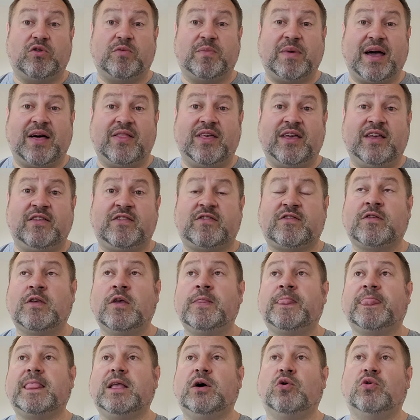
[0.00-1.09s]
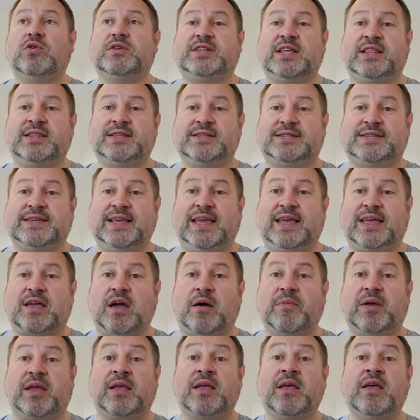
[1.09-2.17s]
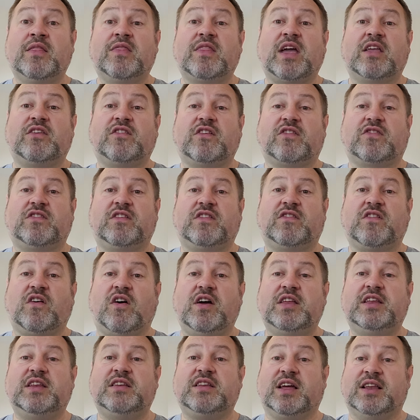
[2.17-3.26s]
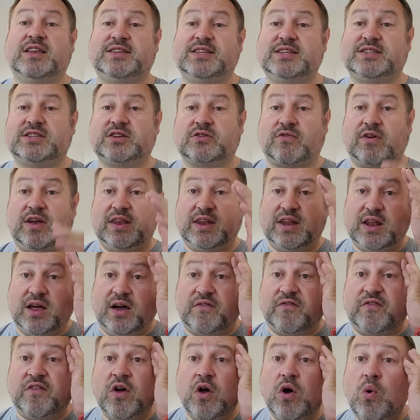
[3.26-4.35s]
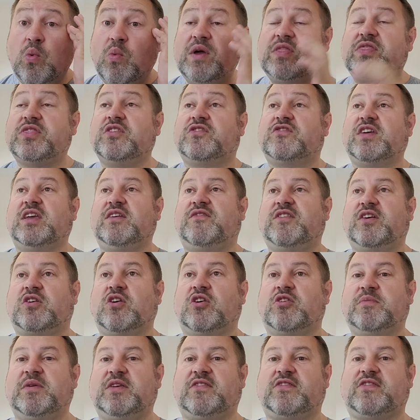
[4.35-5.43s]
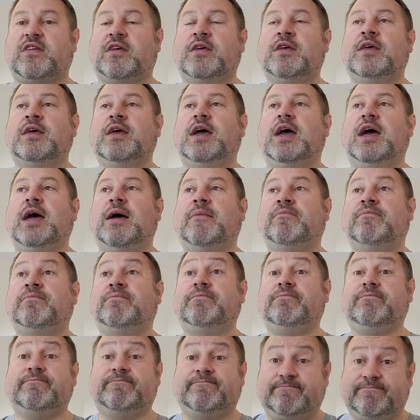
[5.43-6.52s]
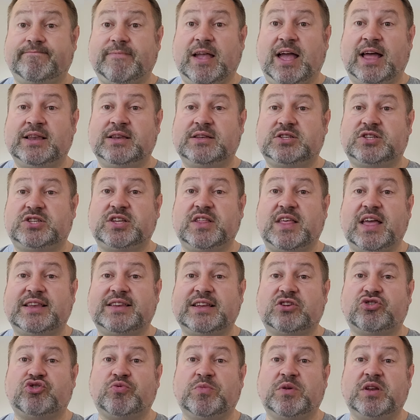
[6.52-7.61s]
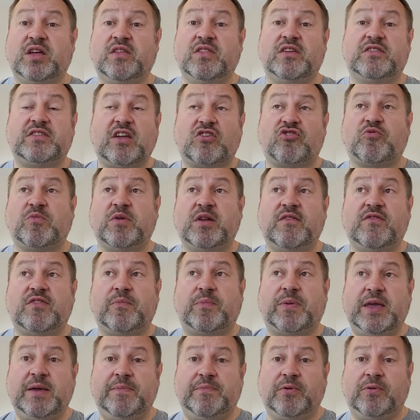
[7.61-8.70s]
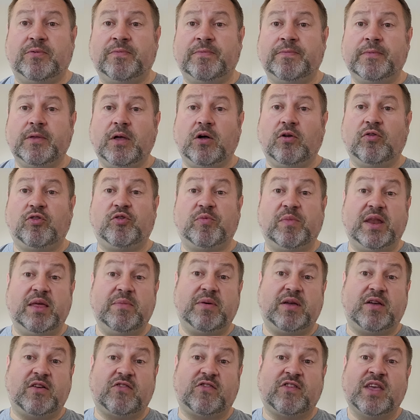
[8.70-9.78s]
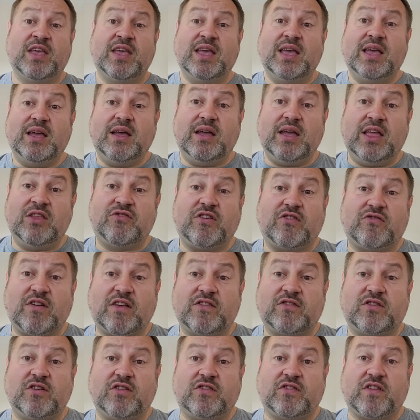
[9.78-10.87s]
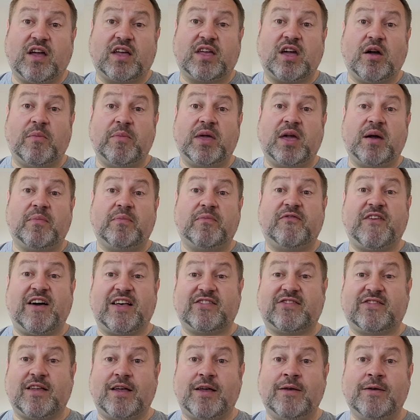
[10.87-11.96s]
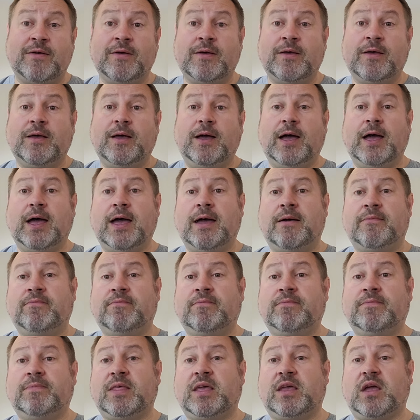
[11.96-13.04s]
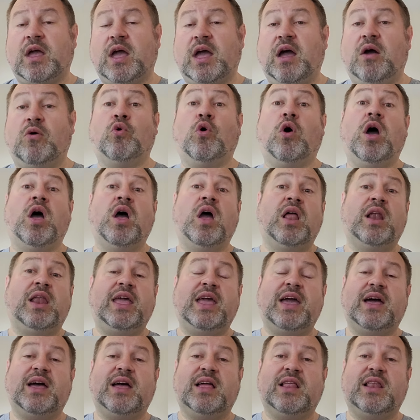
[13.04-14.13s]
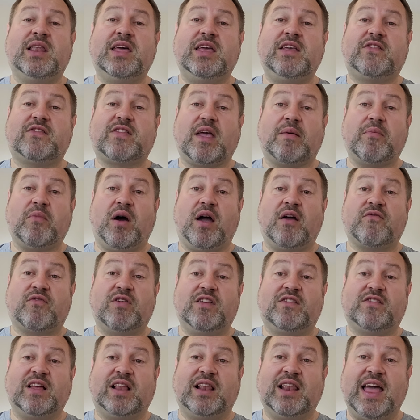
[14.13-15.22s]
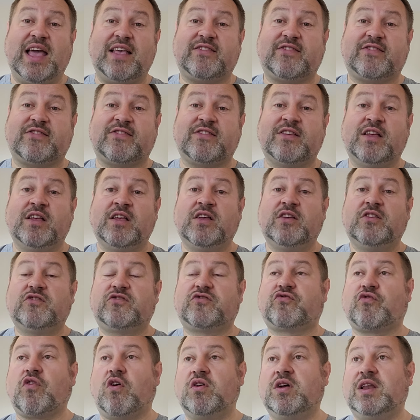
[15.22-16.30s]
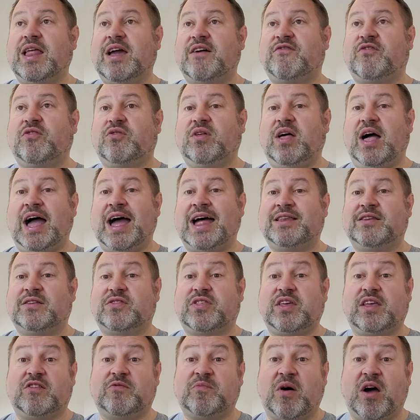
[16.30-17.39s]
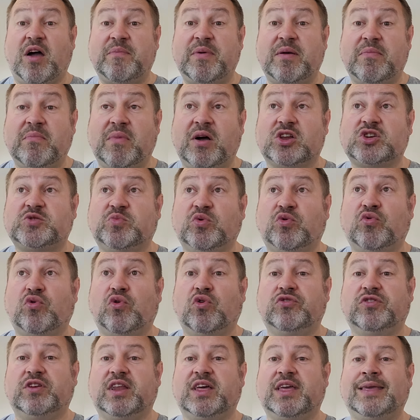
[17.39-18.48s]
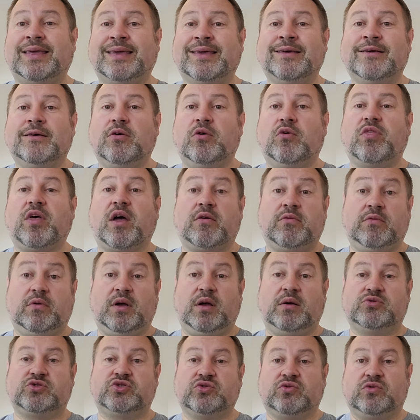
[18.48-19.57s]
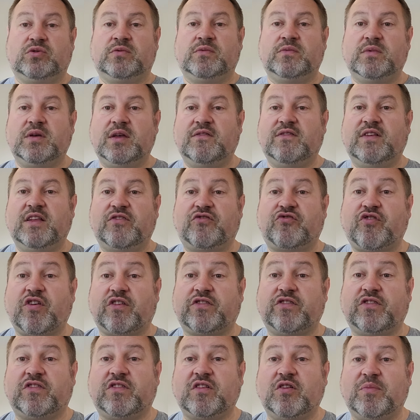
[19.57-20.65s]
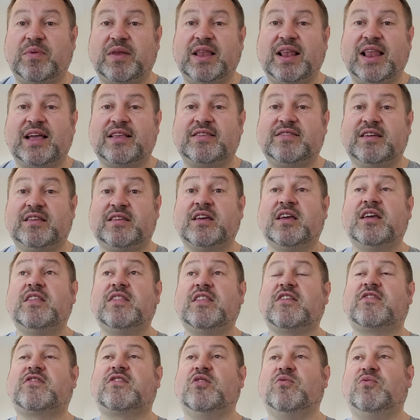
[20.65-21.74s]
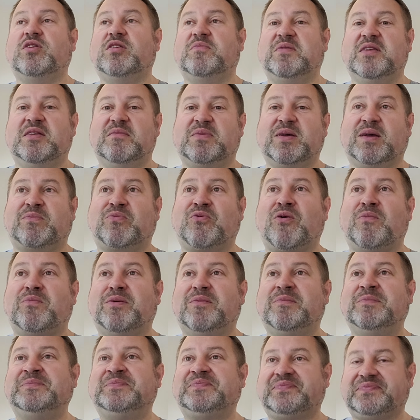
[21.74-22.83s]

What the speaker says: about this or didn't see it coming. They just decided and disagreed enough with the chief economist, and to their detriment and the detriment of the people, ultimately, because interest rates could have started coming up faster, or earlier at least. They might have reached a less strong level and things might have been much more orderly. Although I'm sure if Liz Truss has still been elected, there still would have been a big problem.